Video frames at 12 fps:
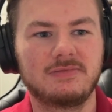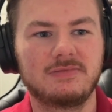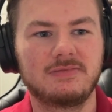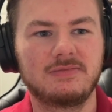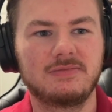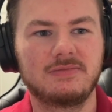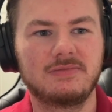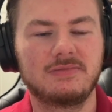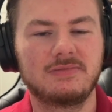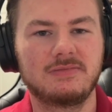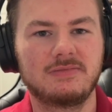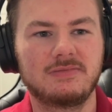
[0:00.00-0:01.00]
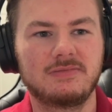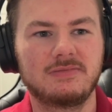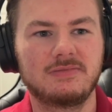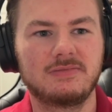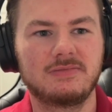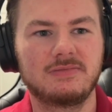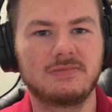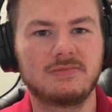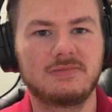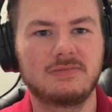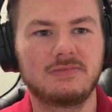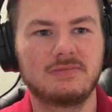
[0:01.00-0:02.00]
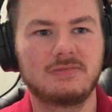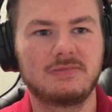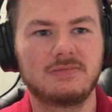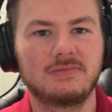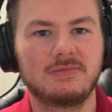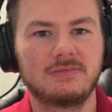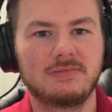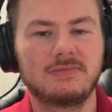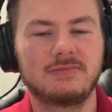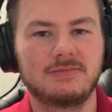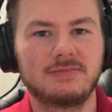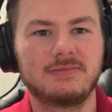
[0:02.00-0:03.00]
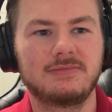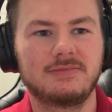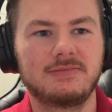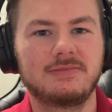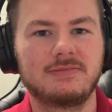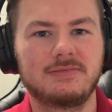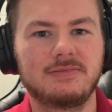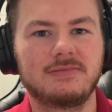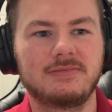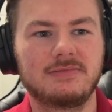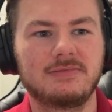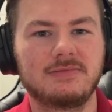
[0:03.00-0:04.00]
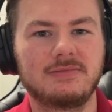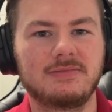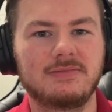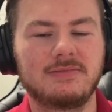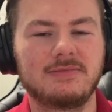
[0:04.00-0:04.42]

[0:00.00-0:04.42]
(silent)